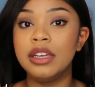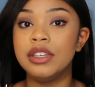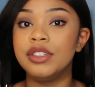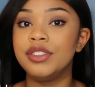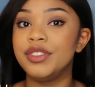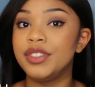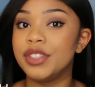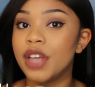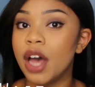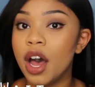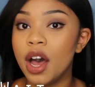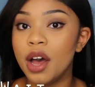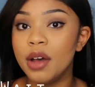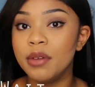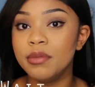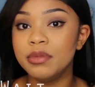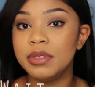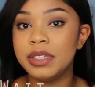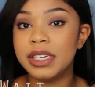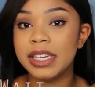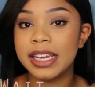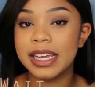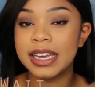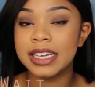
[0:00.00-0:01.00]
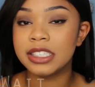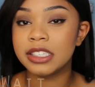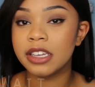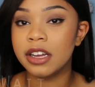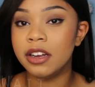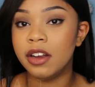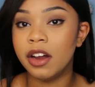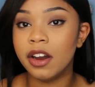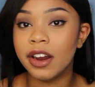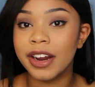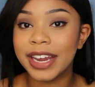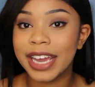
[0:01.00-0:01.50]
some
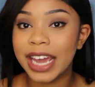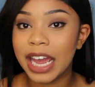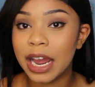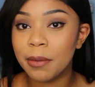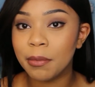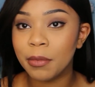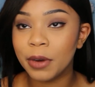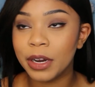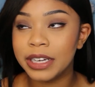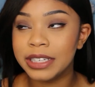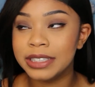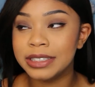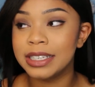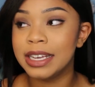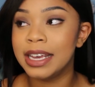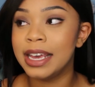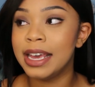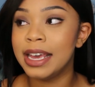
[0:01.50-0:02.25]
DSLR cameras.